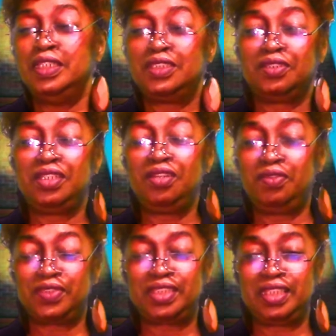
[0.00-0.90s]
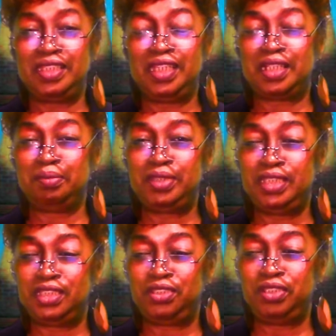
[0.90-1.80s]
So then all of a sudden, here comes
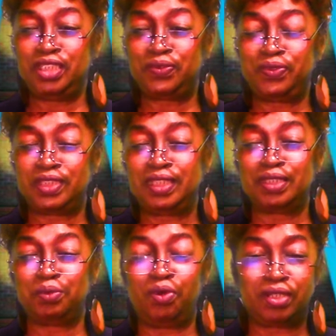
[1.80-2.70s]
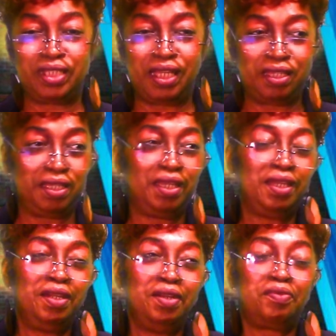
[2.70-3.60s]
Jesus, you hear his footsteps walking out
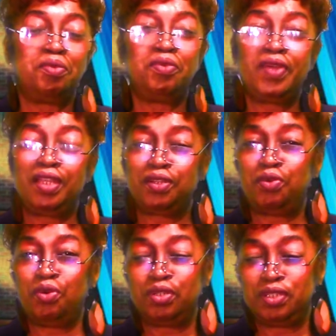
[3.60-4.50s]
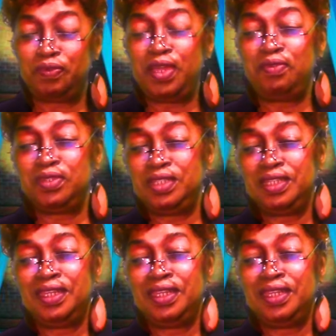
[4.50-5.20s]
from around the corner of heaven.